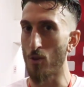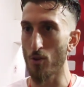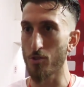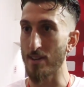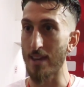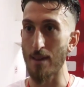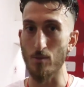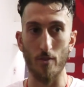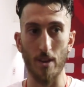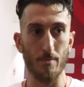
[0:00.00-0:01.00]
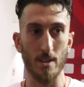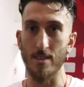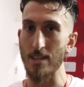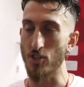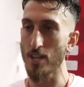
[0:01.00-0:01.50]
in all three games we've kept a
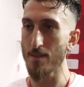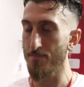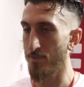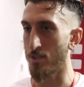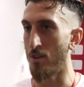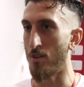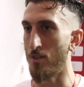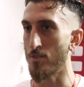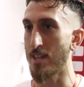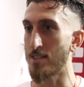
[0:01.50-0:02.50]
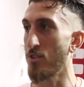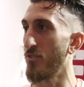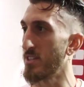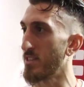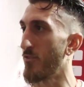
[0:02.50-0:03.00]
clean sheet. So that's
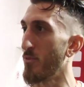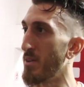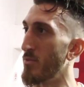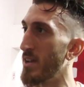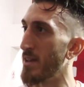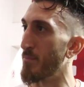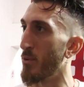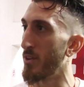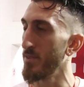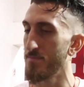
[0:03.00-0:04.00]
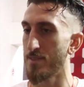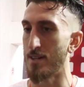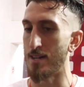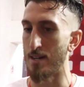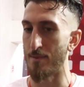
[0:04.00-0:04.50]
obviously for me really important
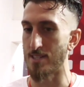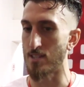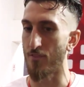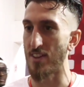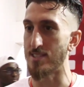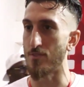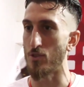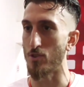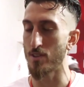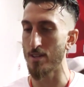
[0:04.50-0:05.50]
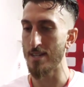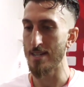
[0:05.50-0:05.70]
um, as a defensive unit.